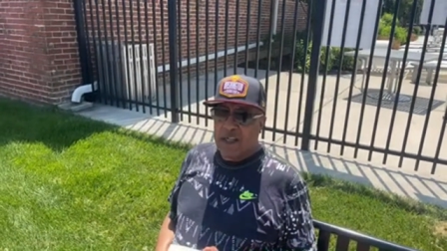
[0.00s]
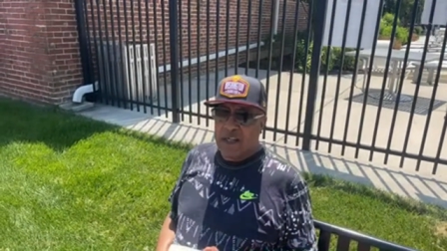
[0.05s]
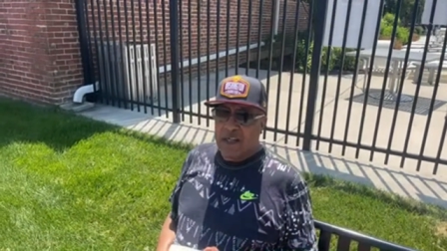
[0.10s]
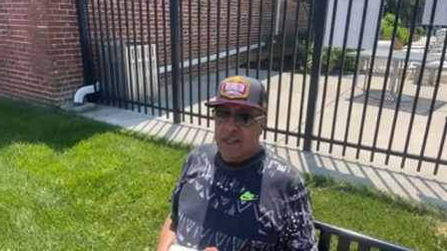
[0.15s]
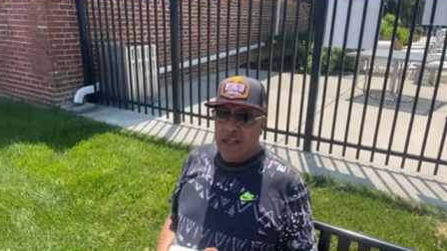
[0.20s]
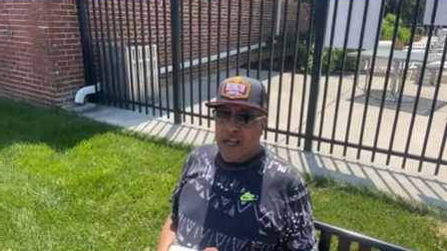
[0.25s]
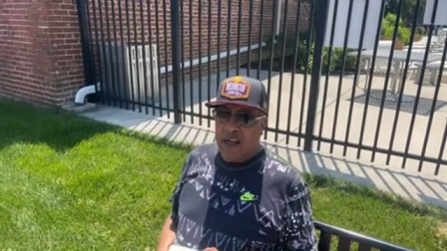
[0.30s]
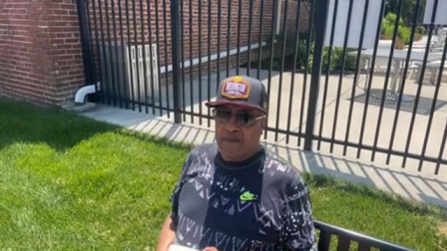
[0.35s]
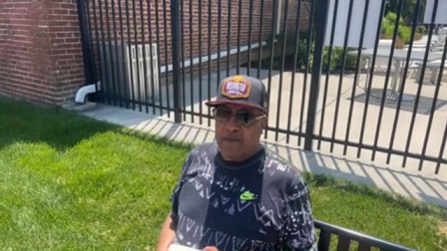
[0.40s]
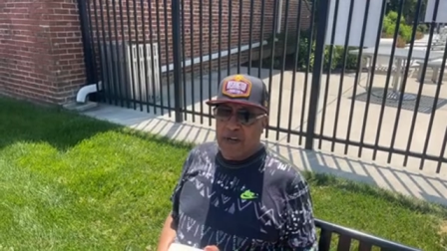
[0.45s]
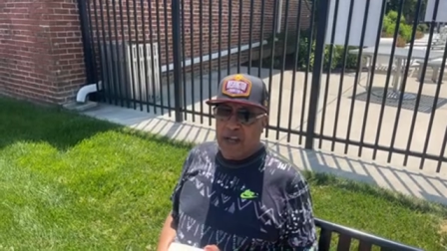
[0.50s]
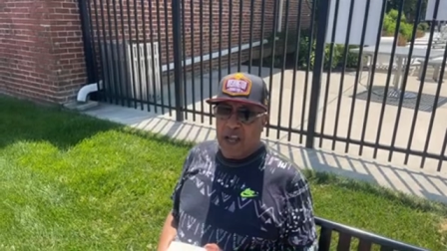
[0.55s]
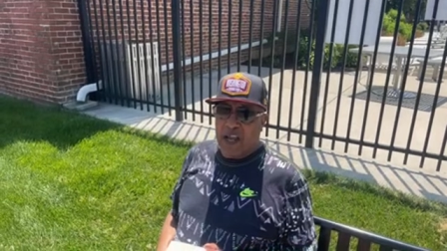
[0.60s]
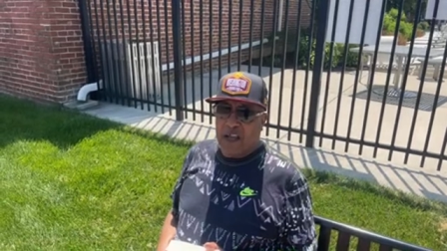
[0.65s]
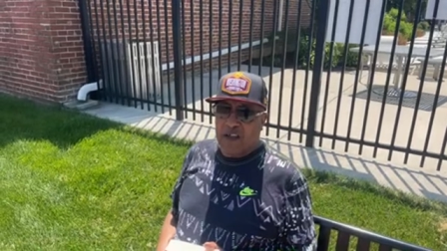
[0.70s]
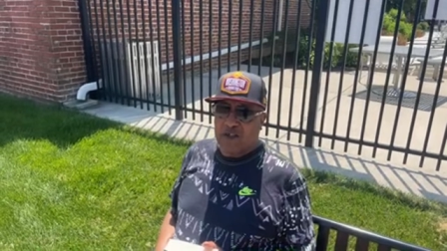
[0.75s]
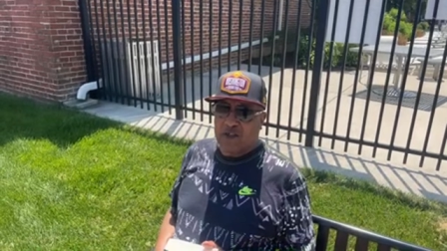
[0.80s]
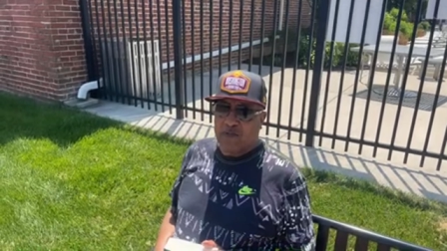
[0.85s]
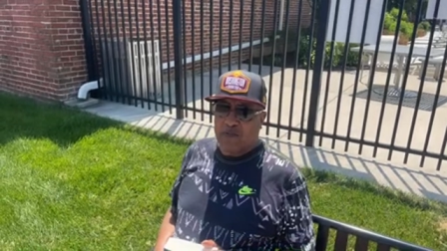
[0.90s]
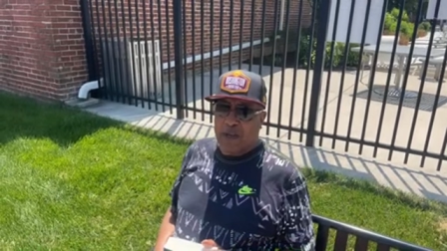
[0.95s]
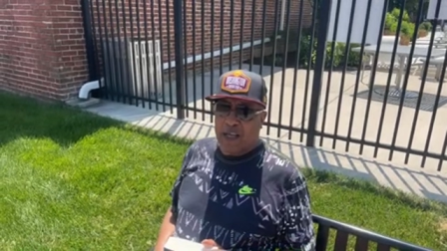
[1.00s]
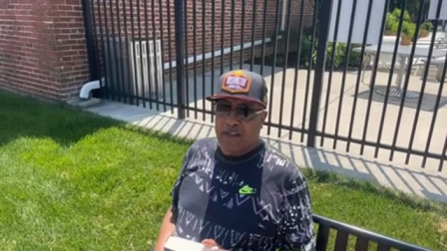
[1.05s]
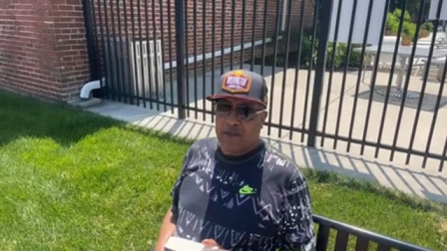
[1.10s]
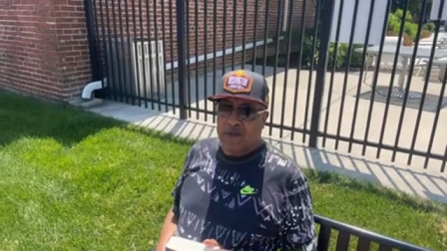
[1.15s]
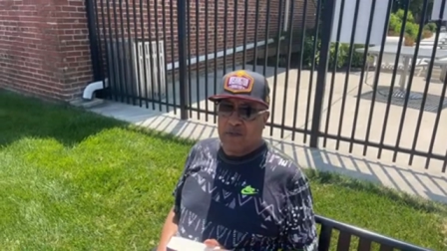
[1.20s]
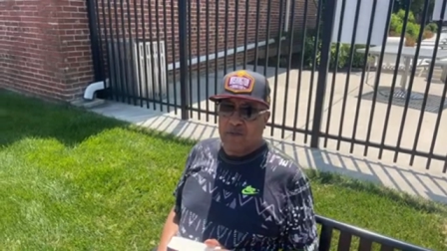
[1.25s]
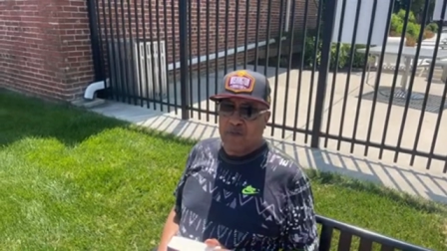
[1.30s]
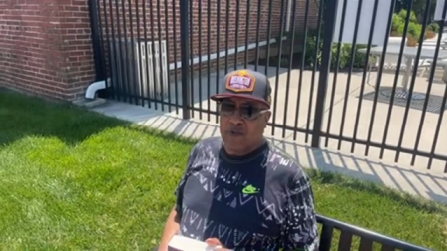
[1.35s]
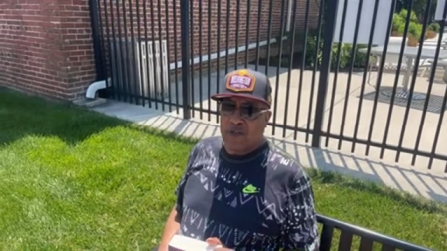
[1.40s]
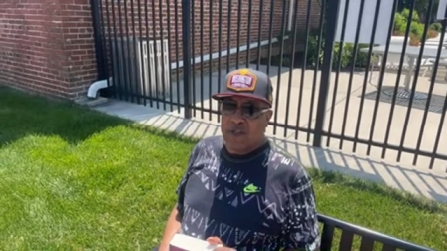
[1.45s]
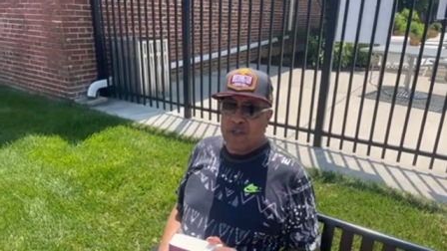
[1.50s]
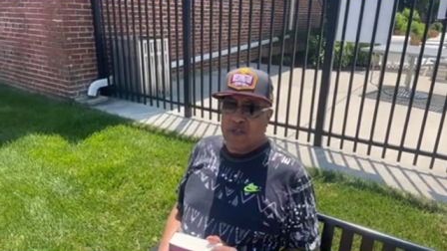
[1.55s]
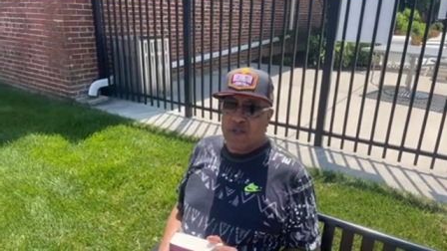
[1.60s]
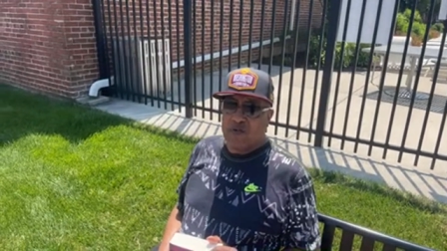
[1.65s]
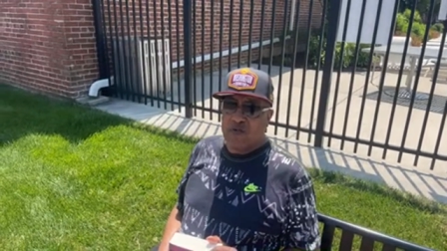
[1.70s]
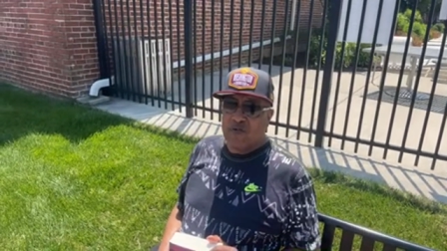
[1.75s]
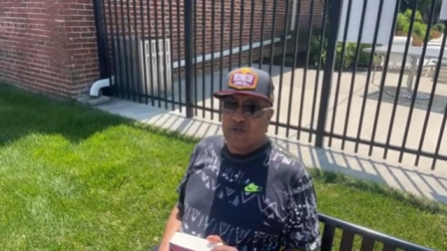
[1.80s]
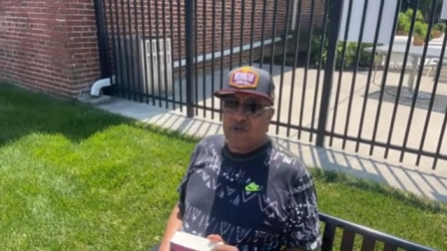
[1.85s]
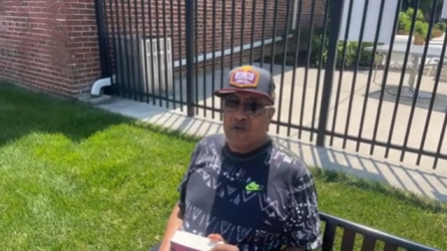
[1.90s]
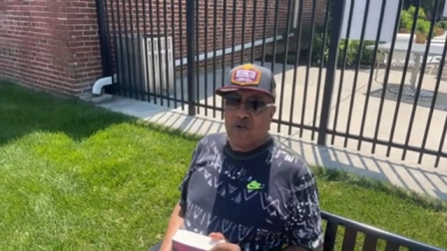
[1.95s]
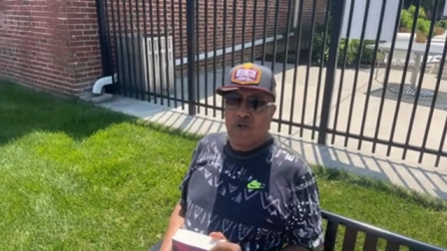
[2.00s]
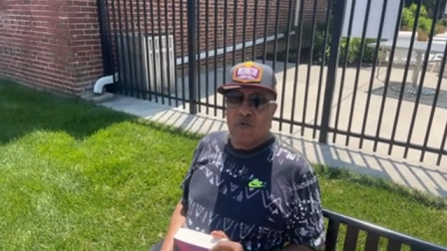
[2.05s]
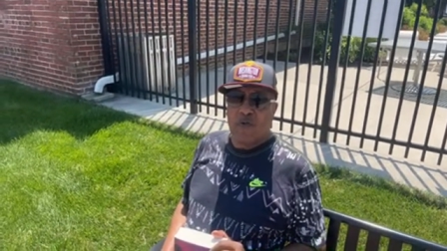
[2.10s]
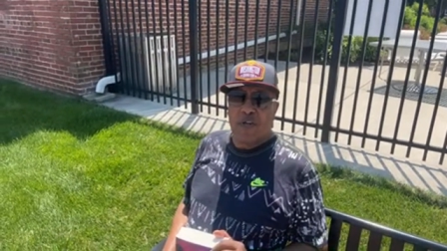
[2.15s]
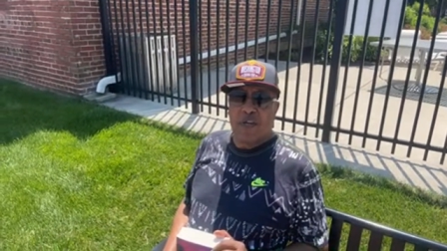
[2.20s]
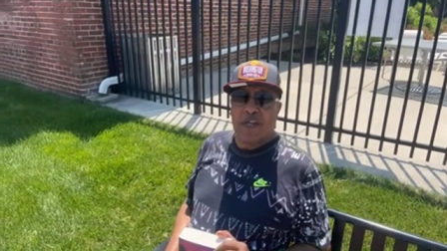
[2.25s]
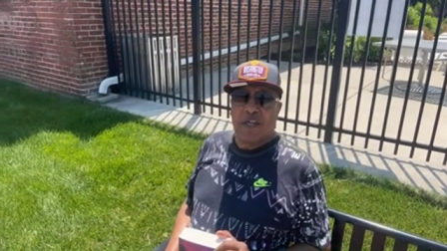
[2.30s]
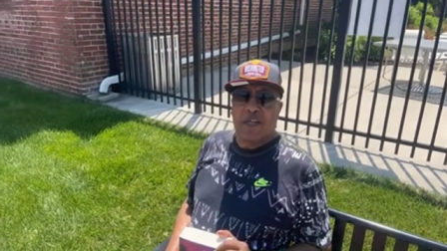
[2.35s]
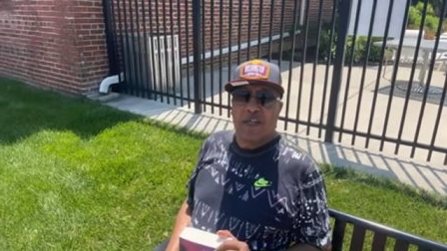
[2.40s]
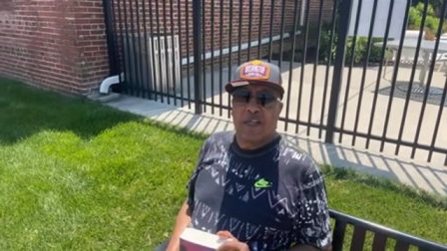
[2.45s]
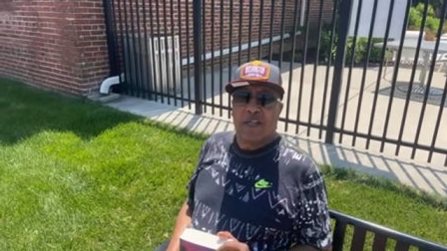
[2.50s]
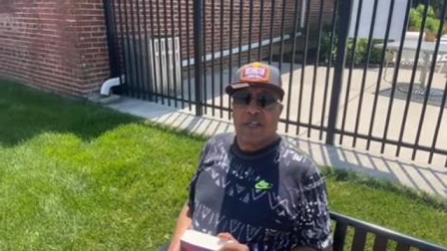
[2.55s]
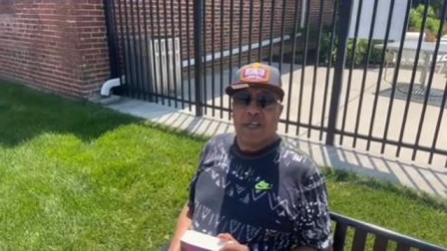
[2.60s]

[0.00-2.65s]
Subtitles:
The after hour spots are where you go in